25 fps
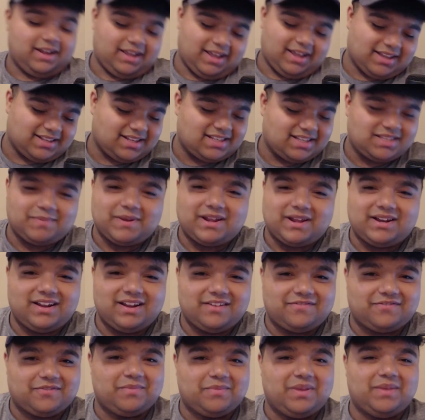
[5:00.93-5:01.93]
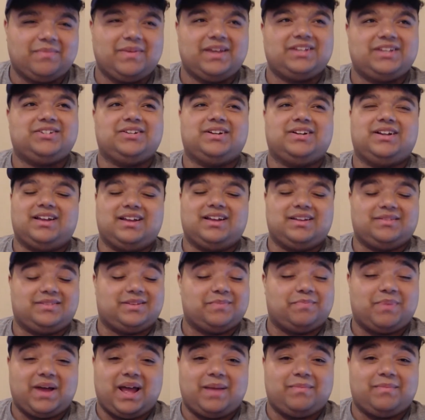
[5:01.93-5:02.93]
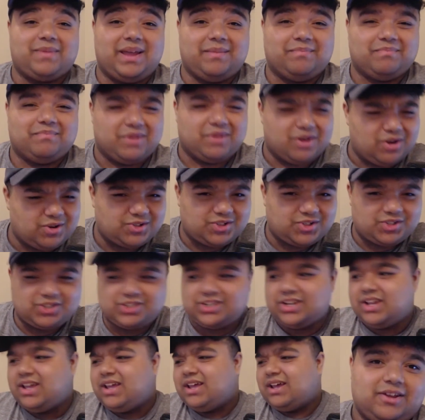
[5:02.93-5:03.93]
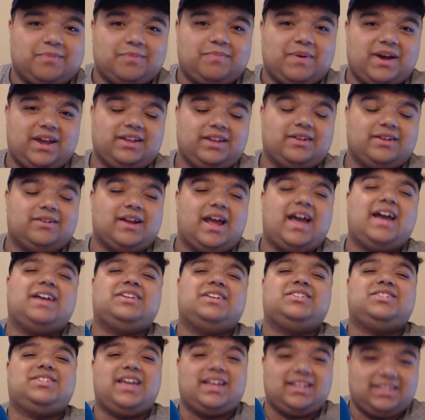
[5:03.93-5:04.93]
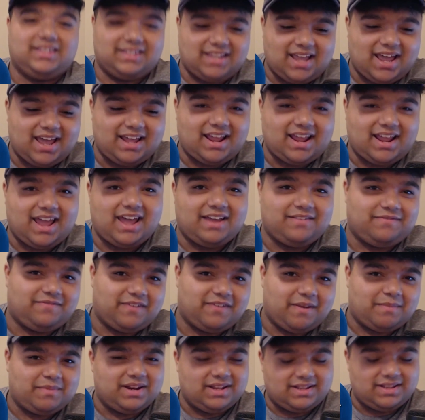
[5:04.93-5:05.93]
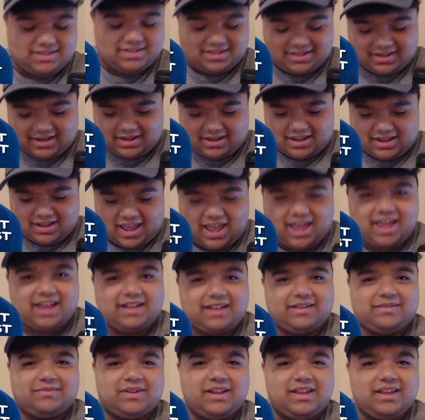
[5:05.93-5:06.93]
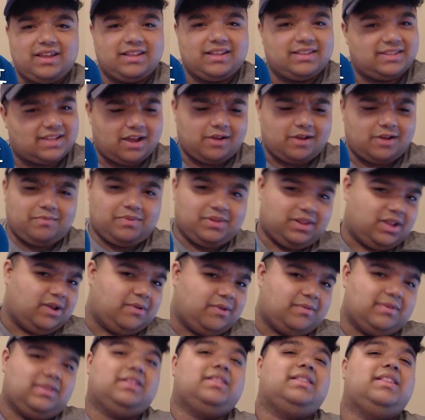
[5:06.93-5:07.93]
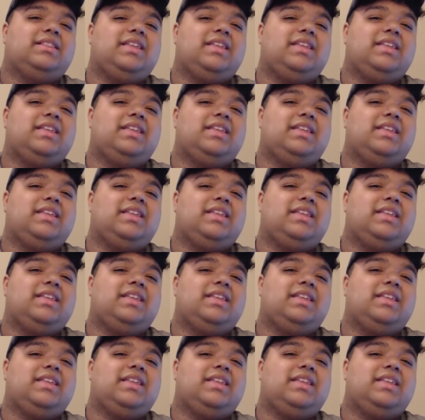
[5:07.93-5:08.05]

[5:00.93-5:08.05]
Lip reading: right, guys, that's about enough for me. Make sure to buy my merch. You can buy your hashtag Dad Hat Feminist hat down below in the